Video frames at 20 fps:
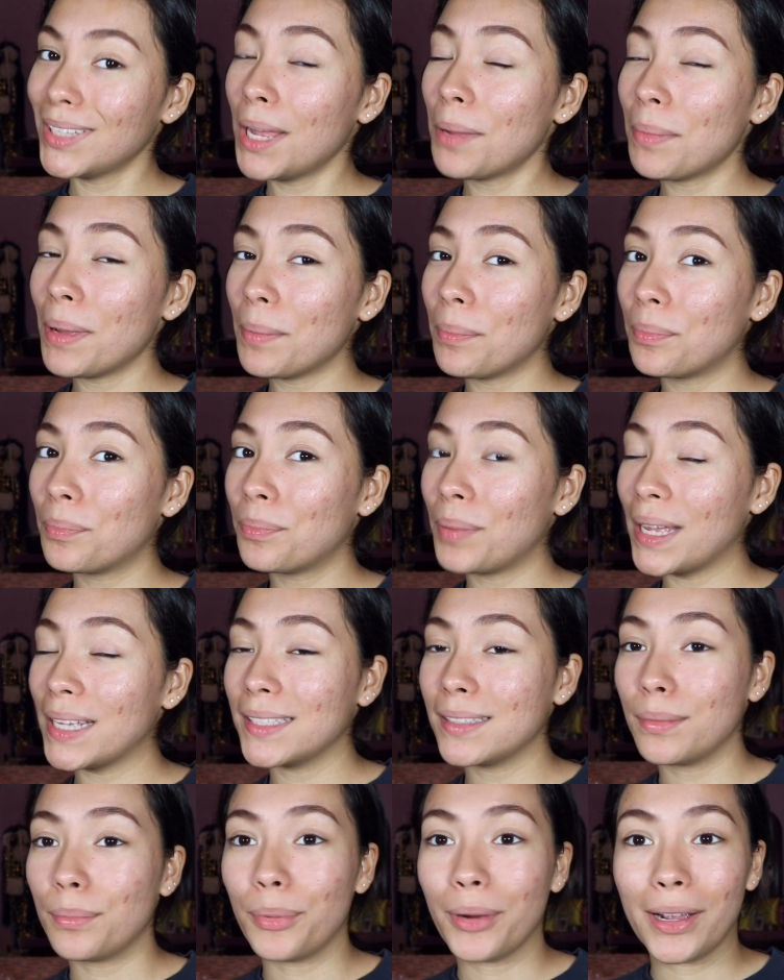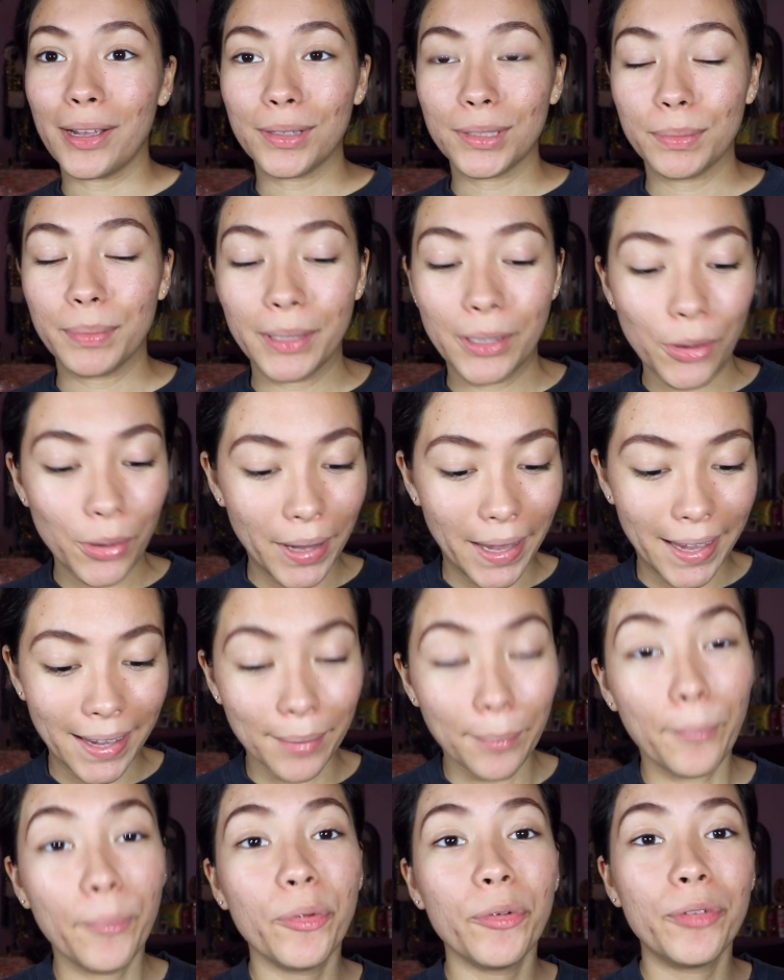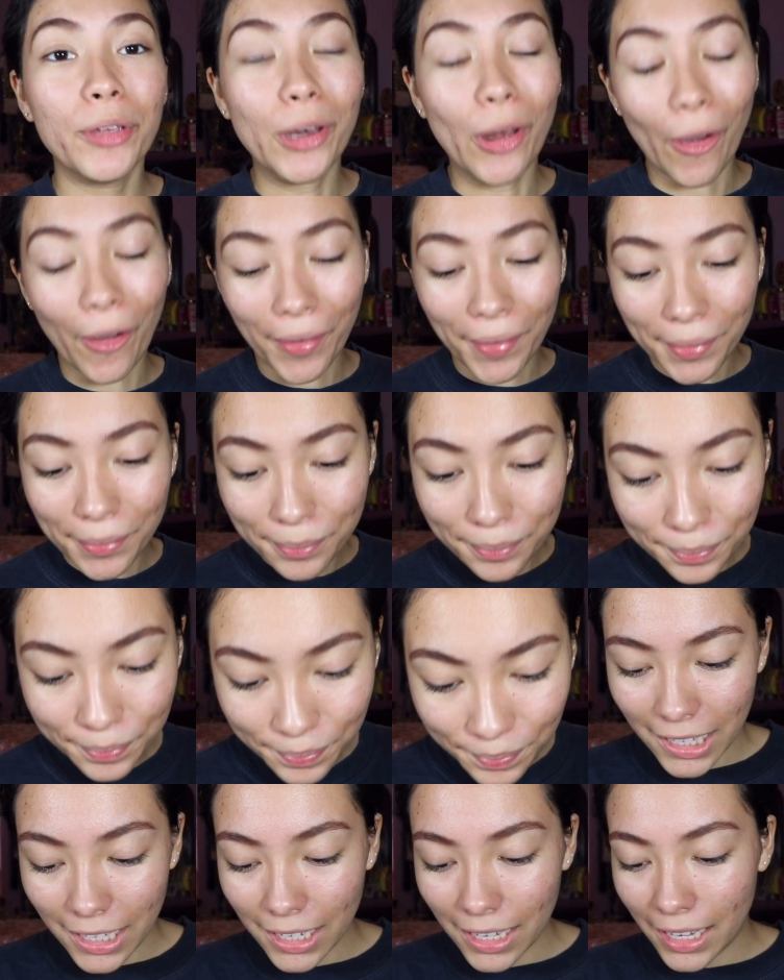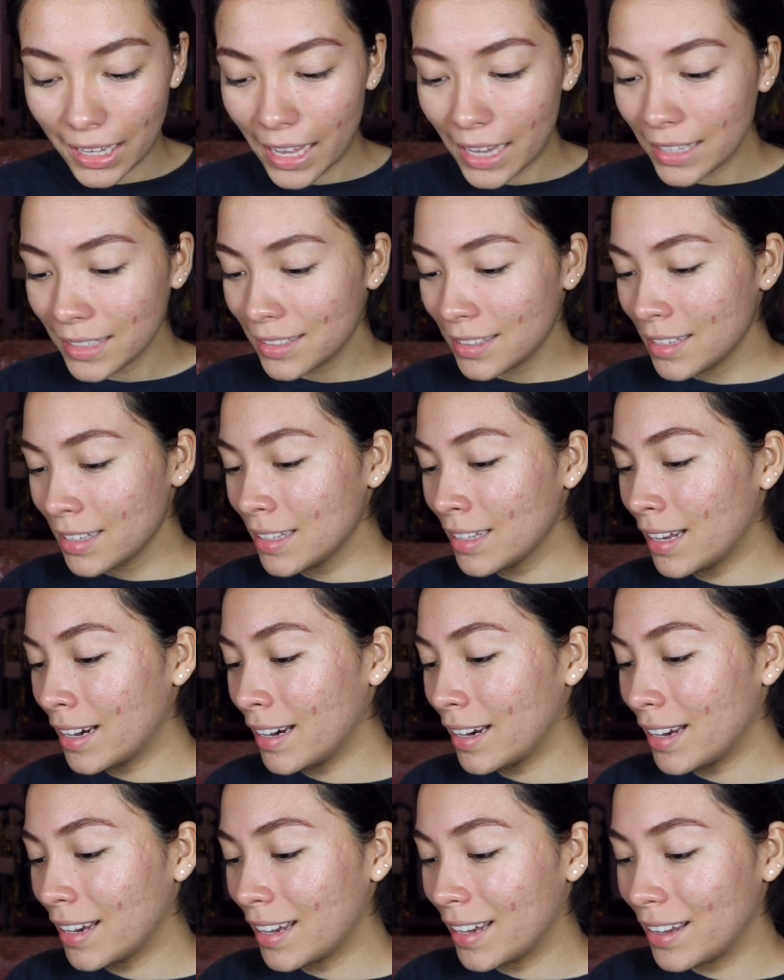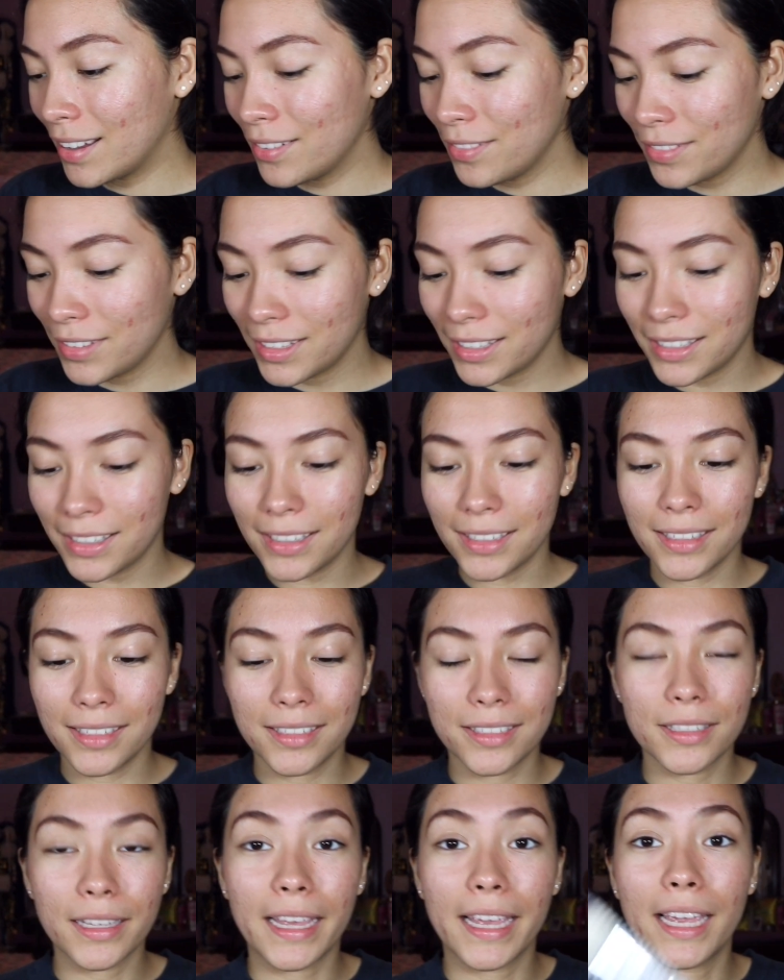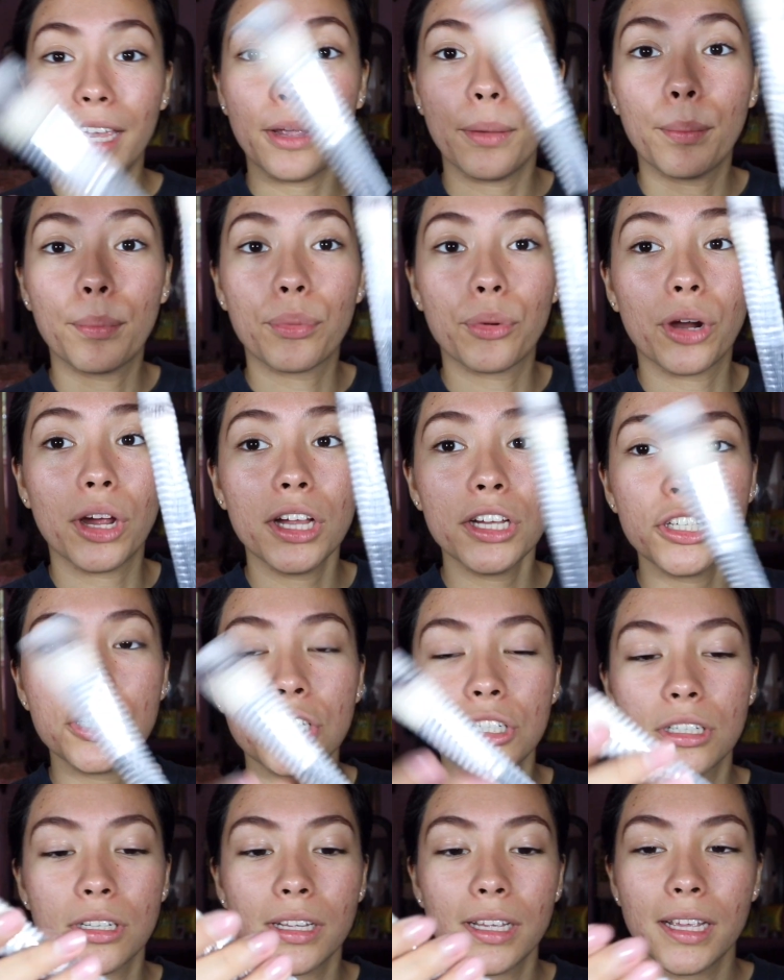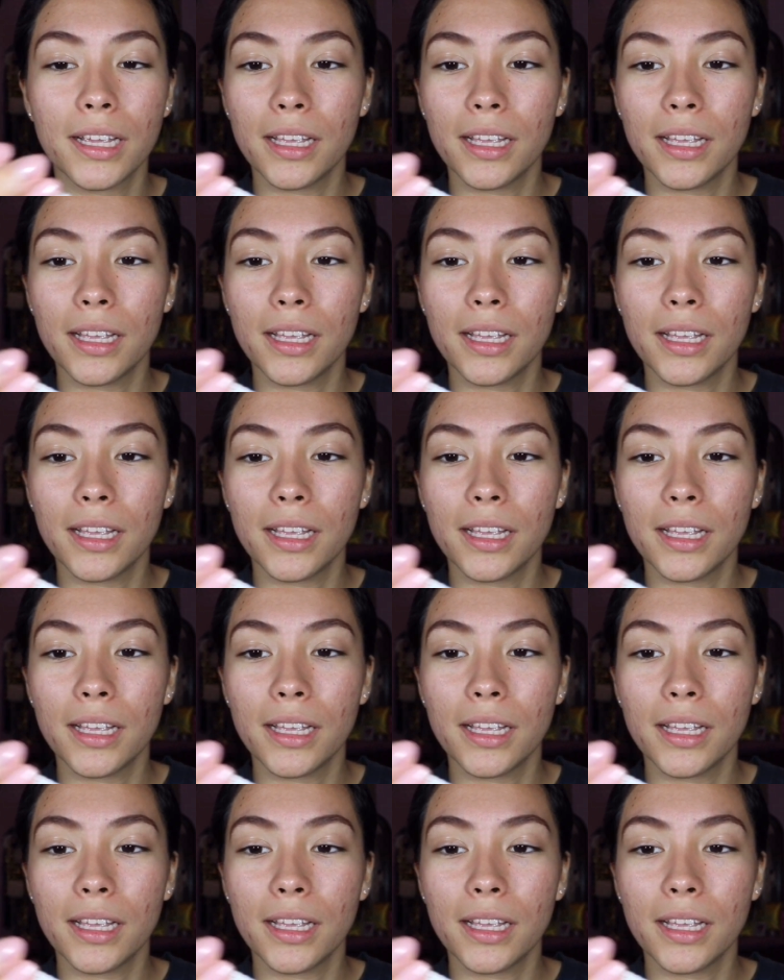Not my best brows, but okay, moving on. The next thing that I have is a brush.